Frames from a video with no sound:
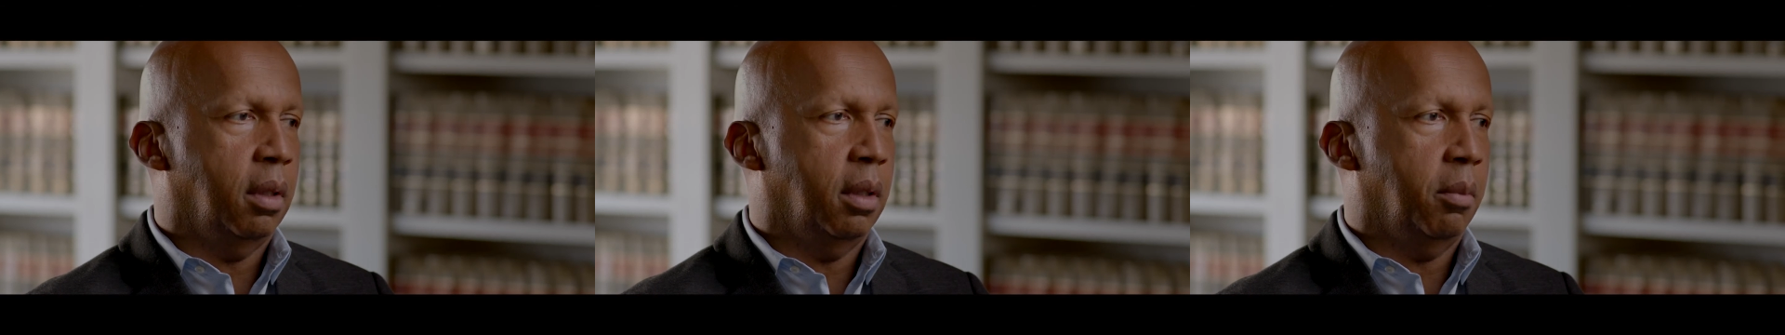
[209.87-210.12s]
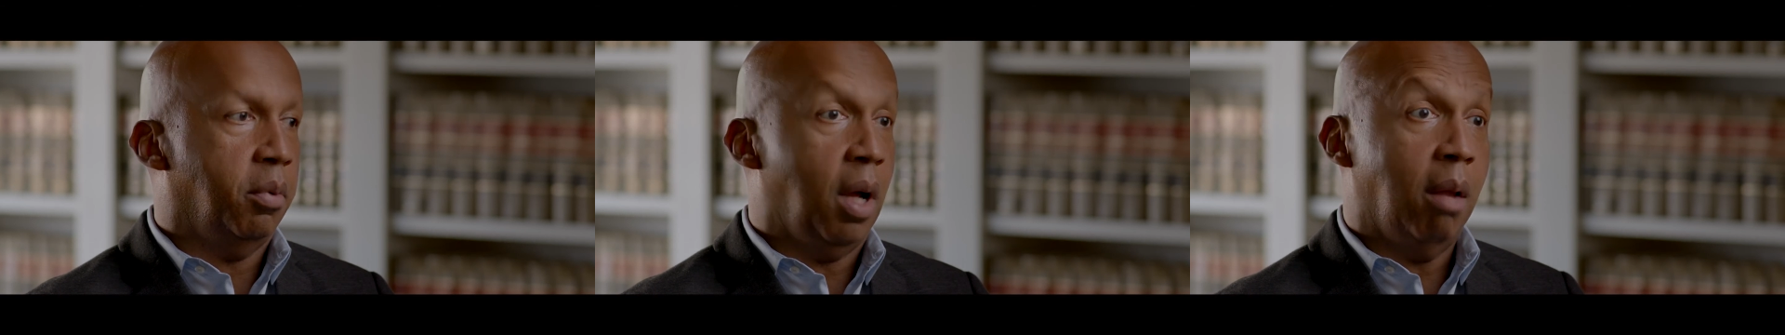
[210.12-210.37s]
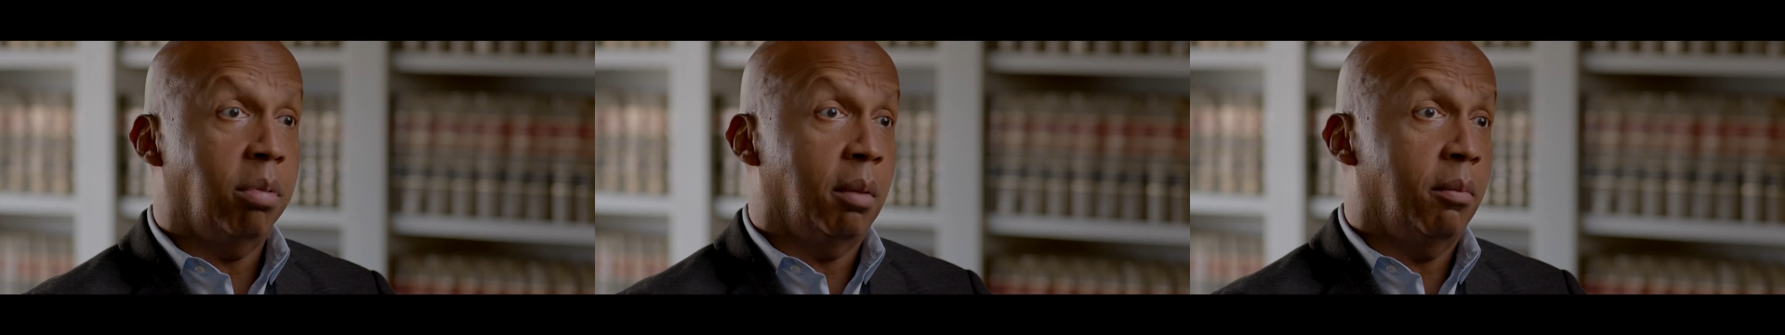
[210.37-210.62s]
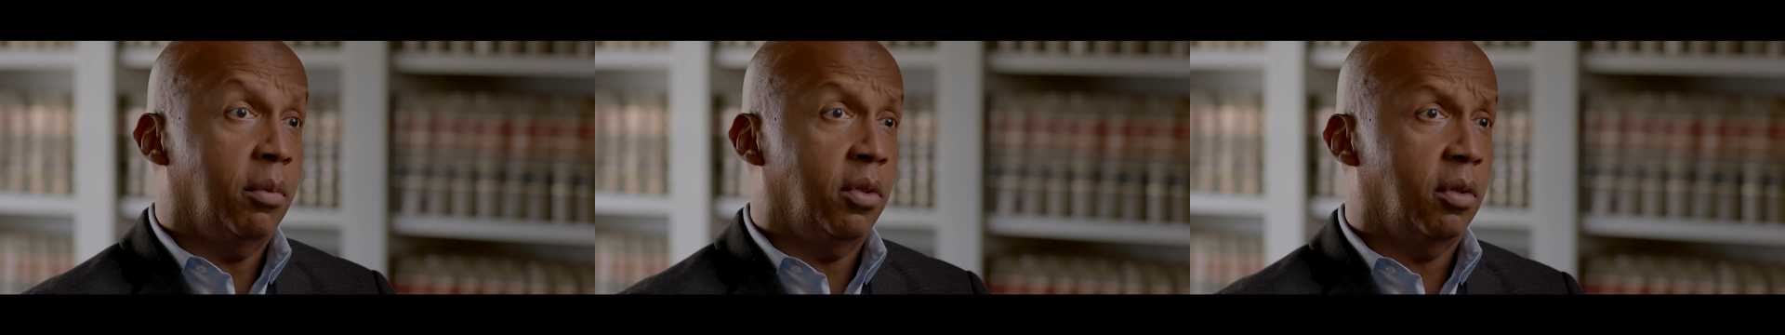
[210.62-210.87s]
the
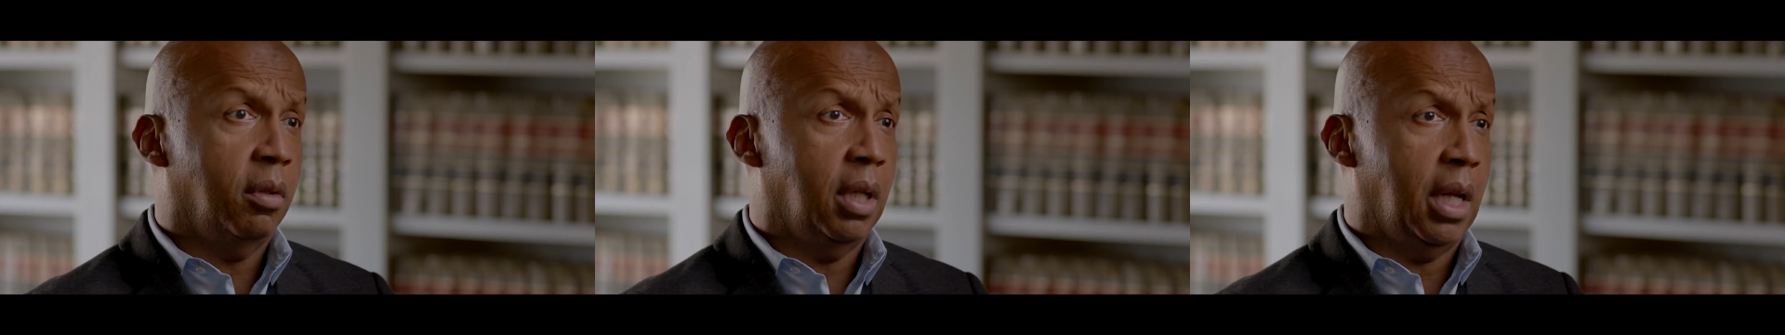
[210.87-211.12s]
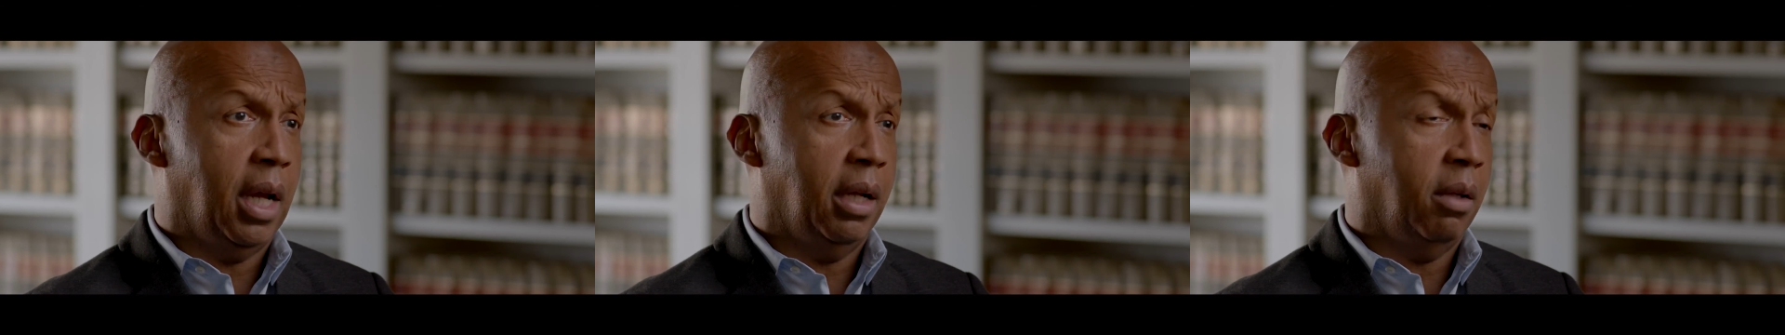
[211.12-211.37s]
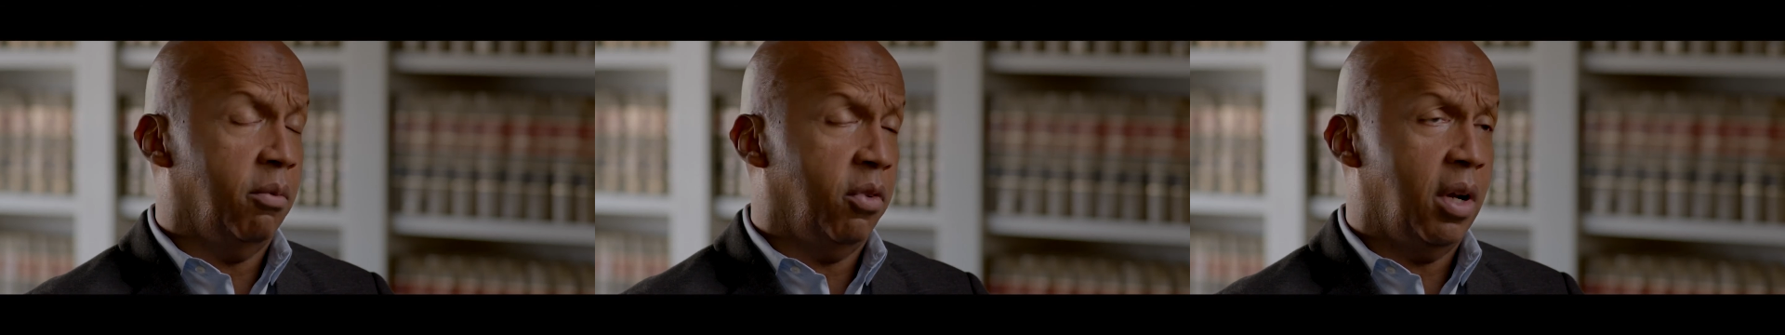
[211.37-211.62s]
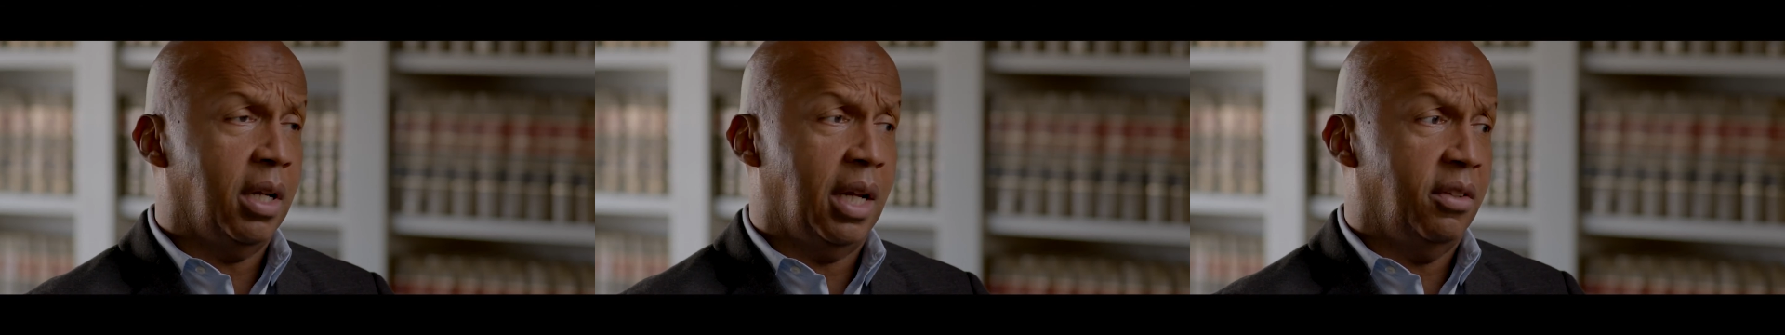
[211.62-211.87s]
problems that I confront.